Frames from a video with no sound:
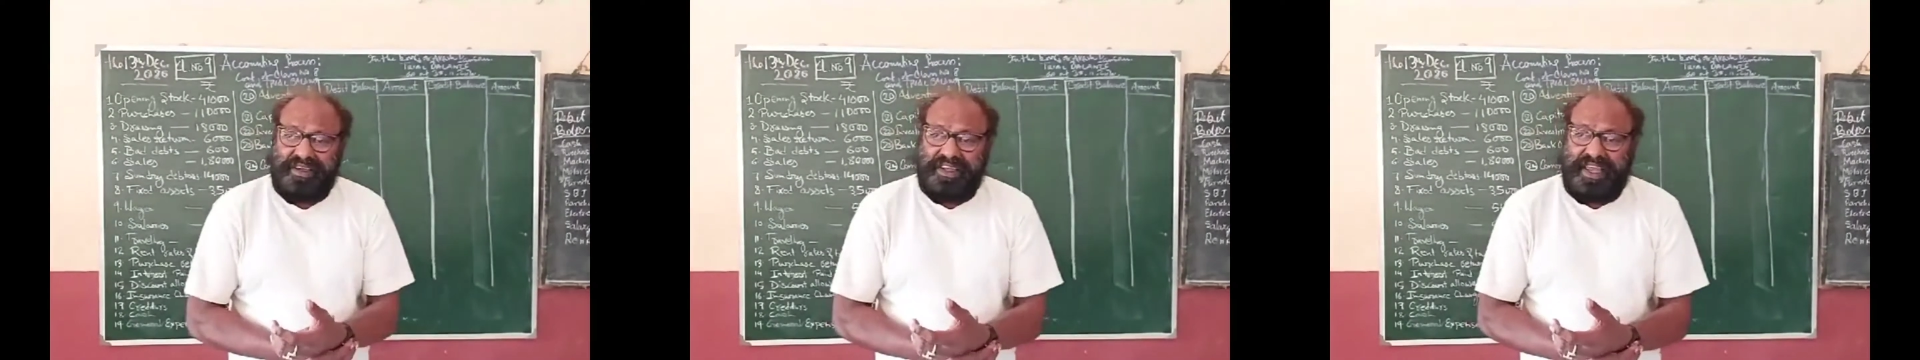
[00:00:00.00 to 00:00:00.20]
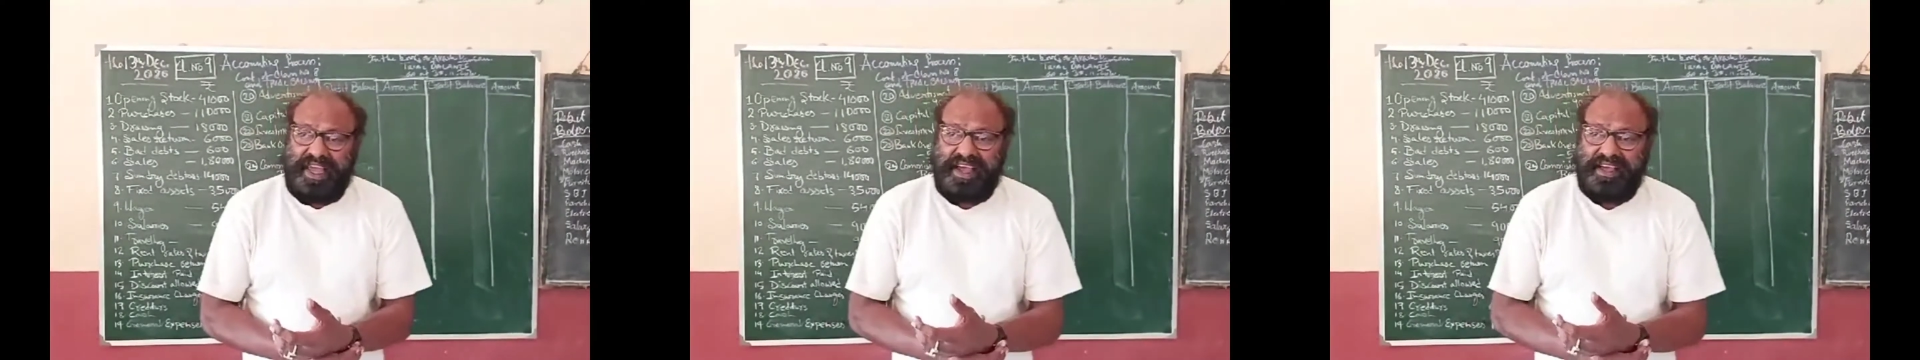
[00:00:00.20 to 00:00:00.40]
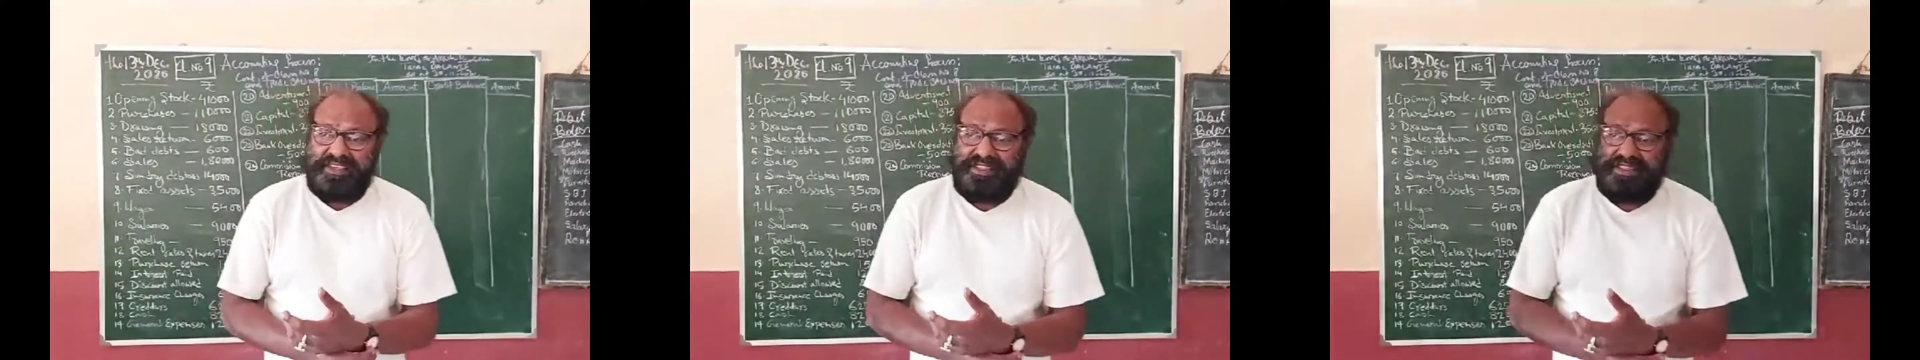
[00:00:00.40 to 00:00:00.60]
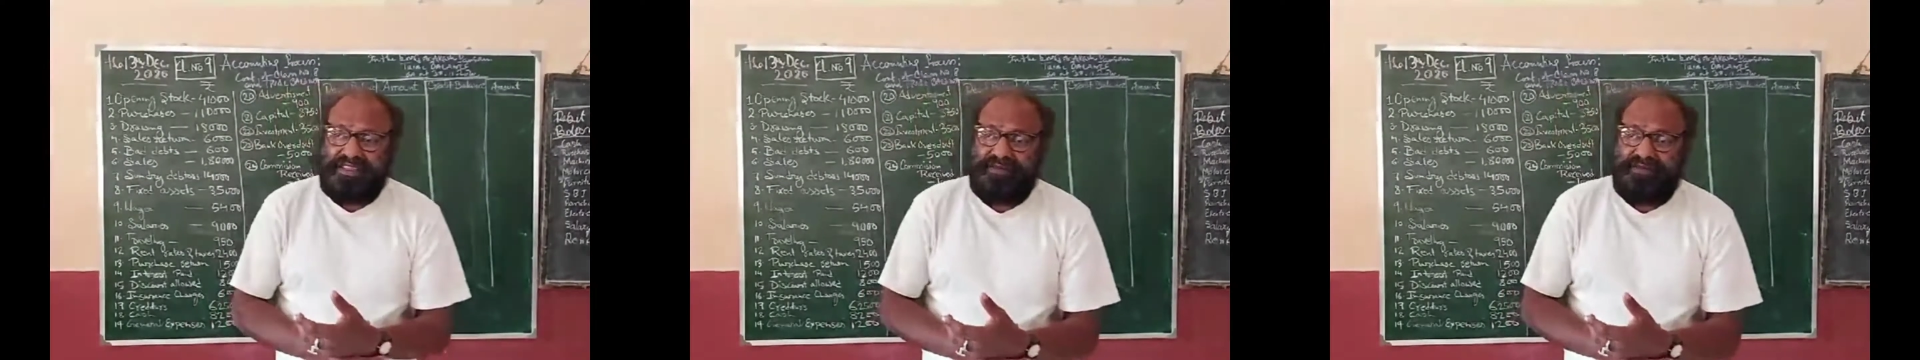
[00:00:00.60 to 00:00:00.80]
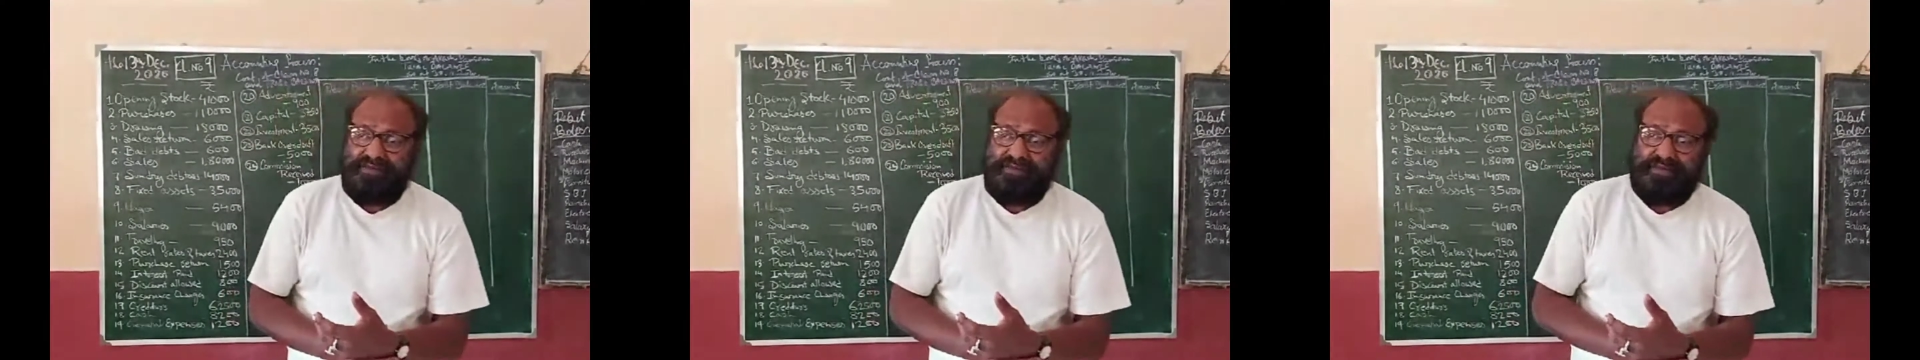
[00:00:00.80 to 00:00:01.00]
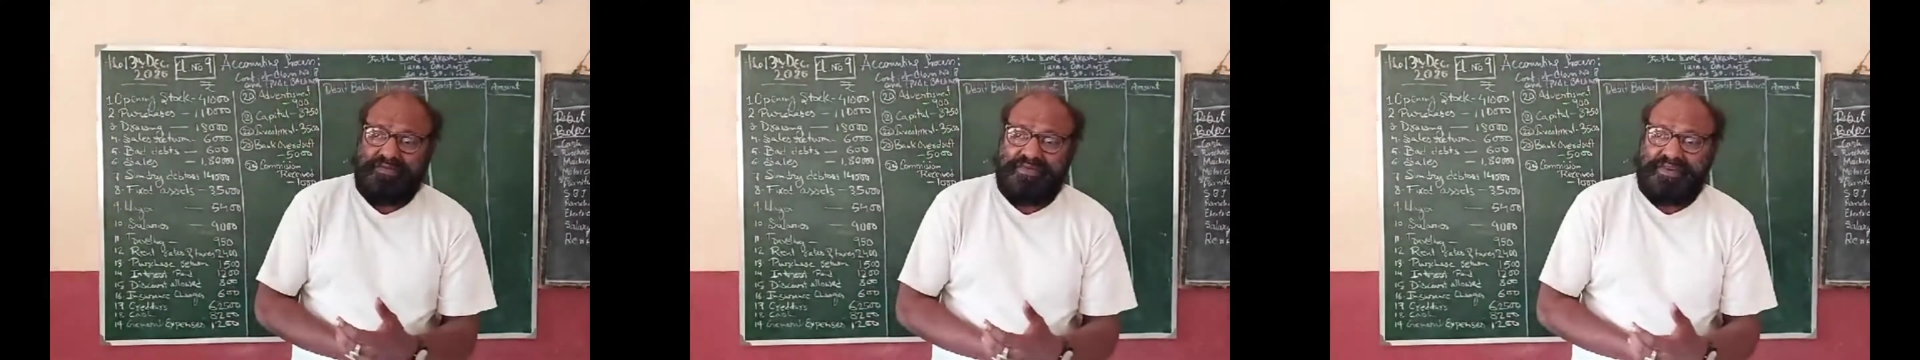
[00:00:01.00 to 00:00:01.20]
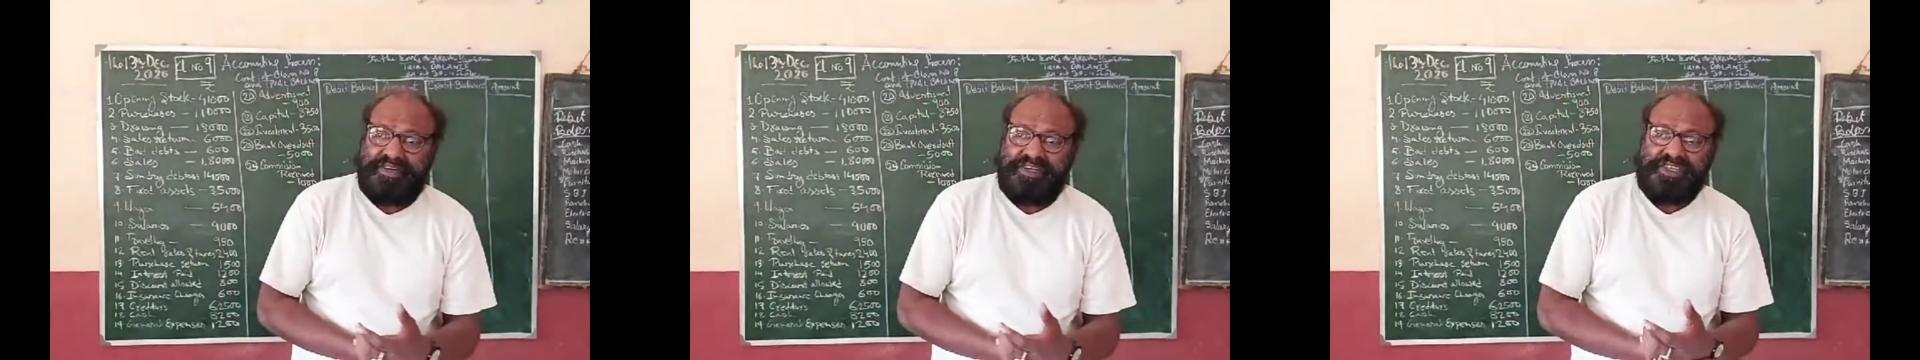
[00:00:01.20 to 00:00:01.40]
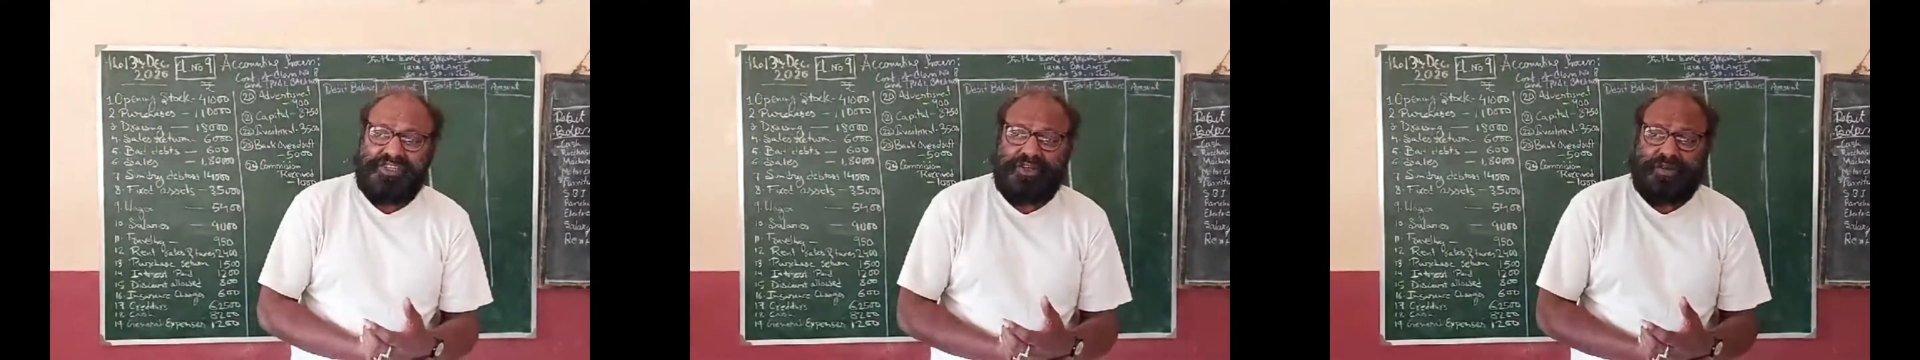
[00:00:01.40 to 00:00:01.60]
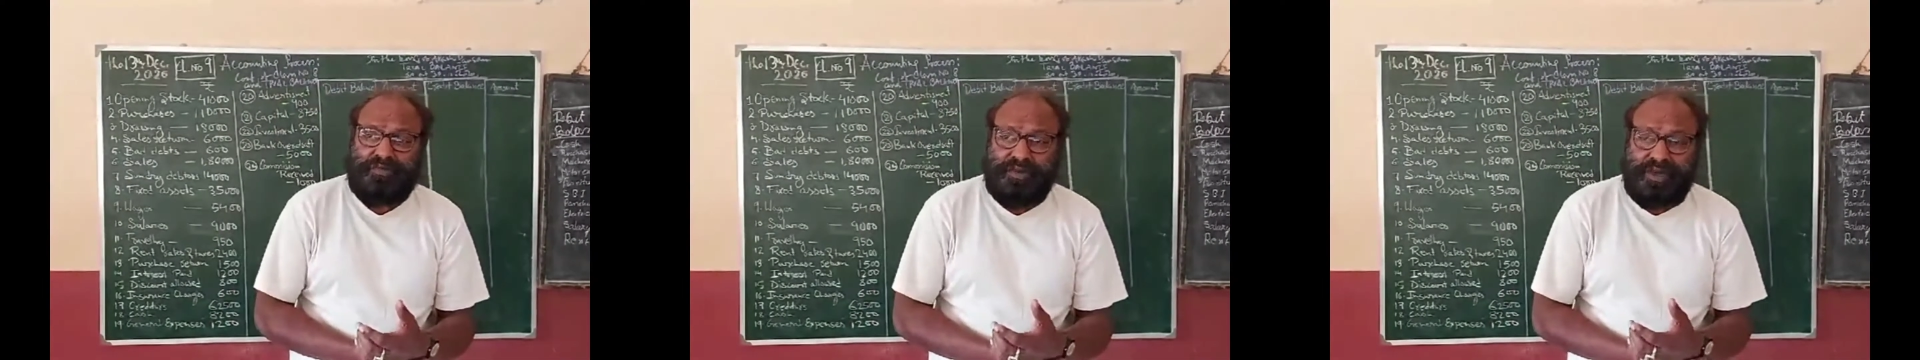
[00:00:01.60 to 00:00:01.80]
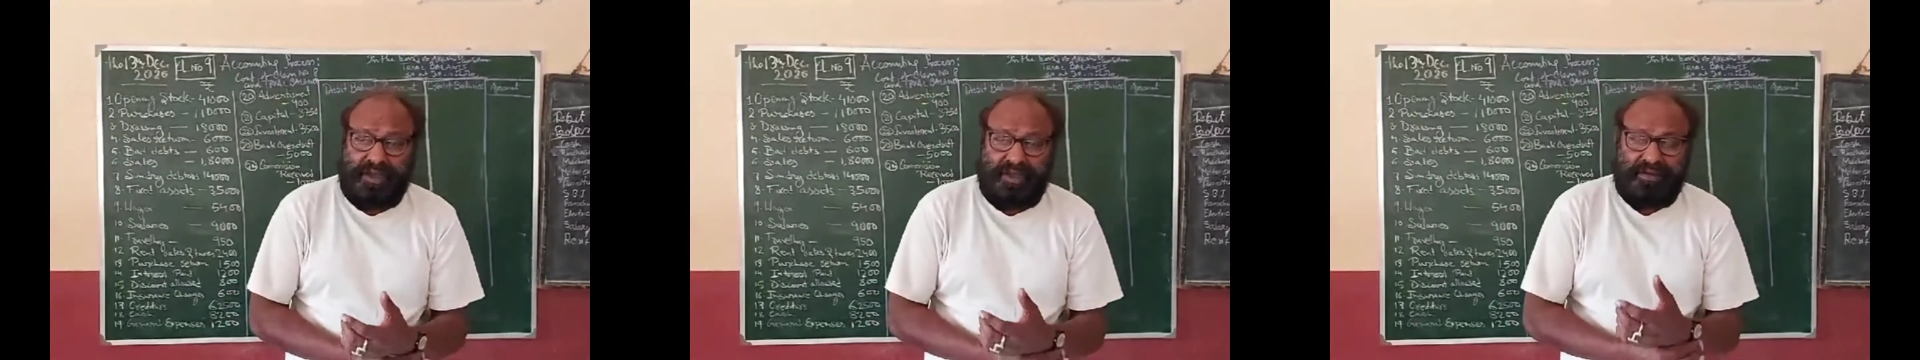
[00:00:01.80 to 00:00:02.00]
cash,
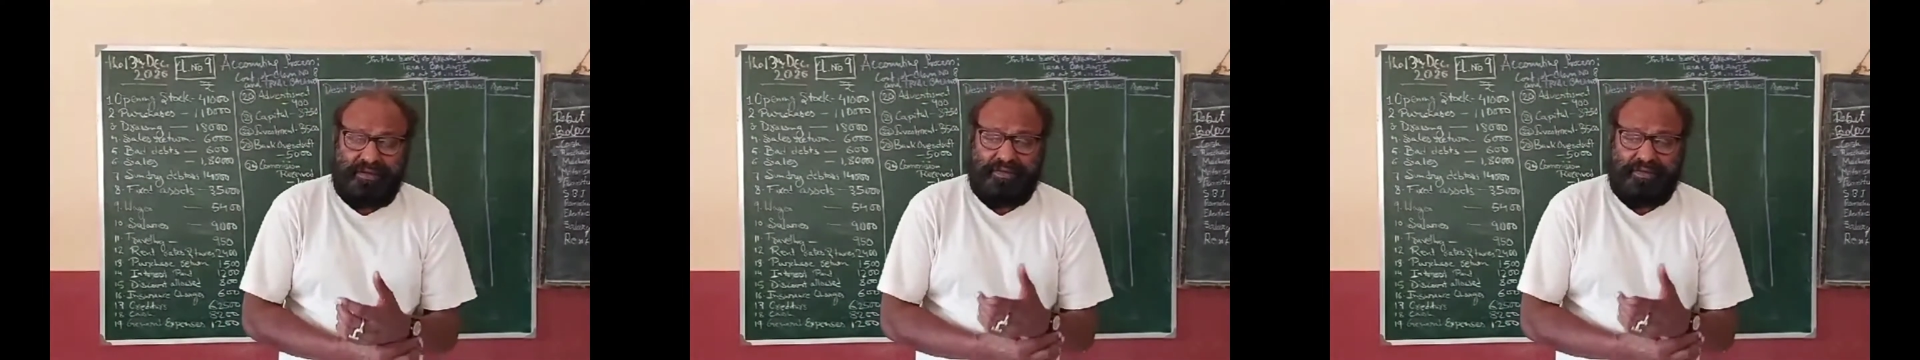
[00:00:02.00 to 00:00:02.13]
furniture,